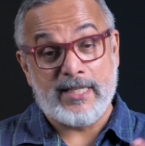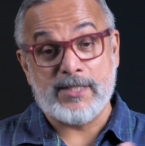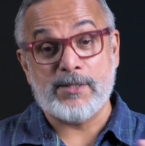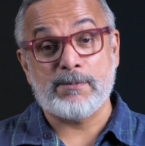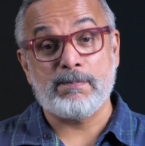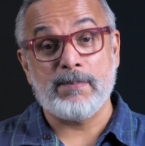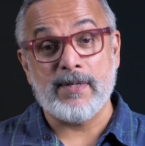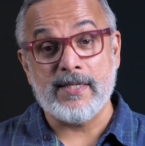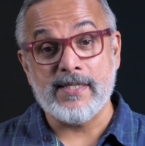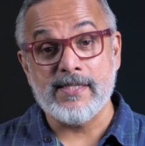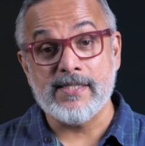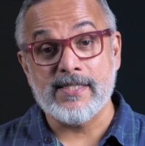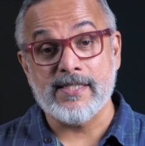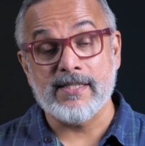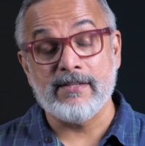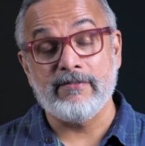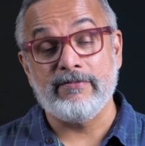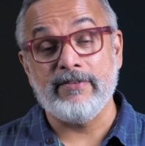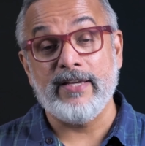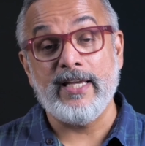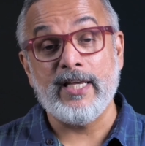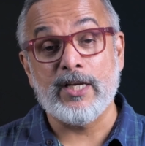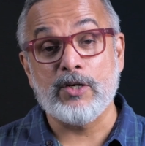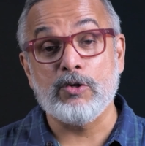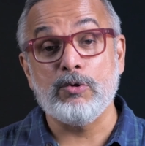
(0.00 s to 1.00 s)

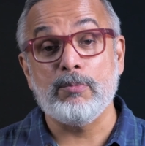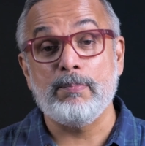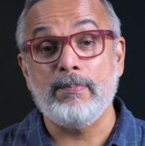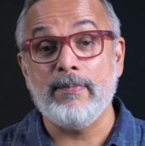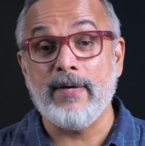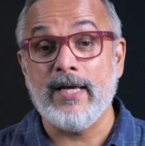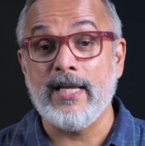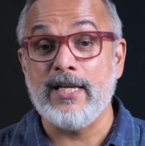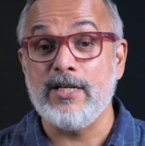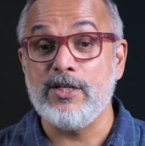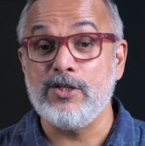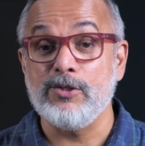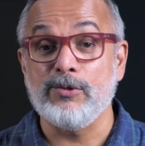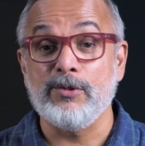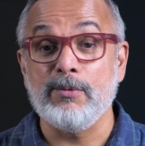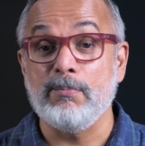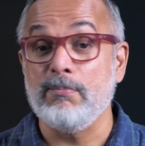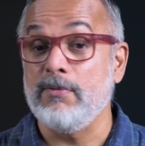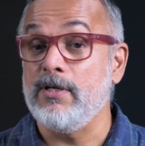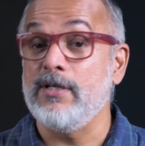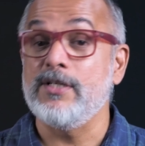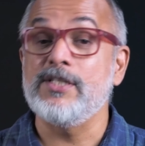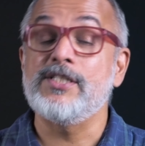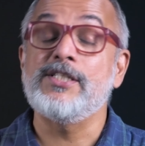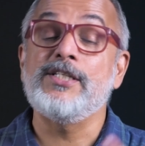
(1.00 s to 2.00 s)
expensive equipment to the
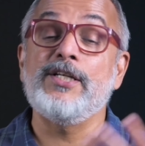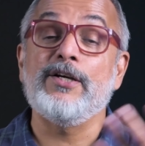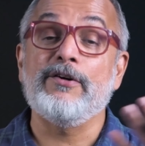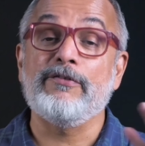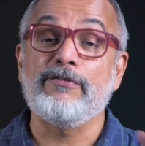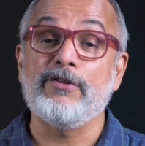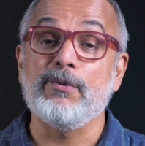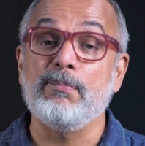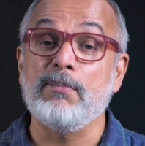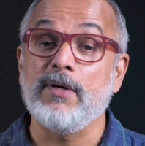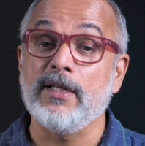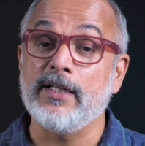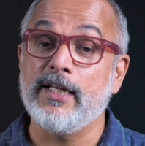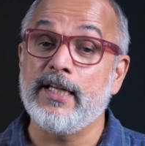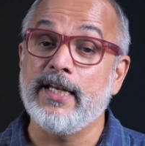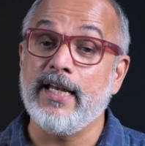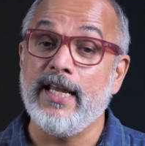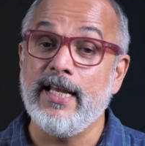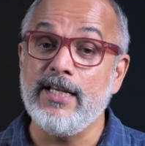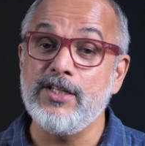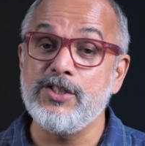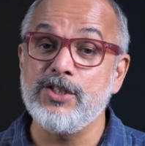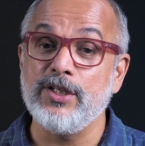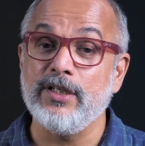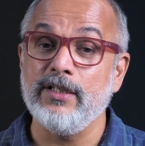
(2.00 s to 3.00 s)
mercy of the Mother
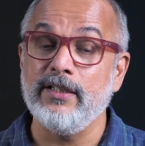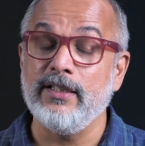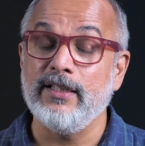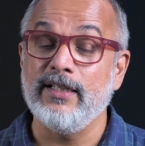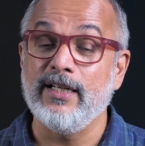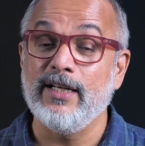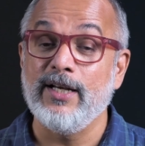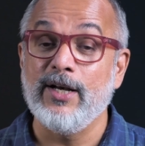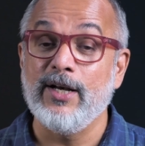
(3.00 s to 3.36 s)
Nature,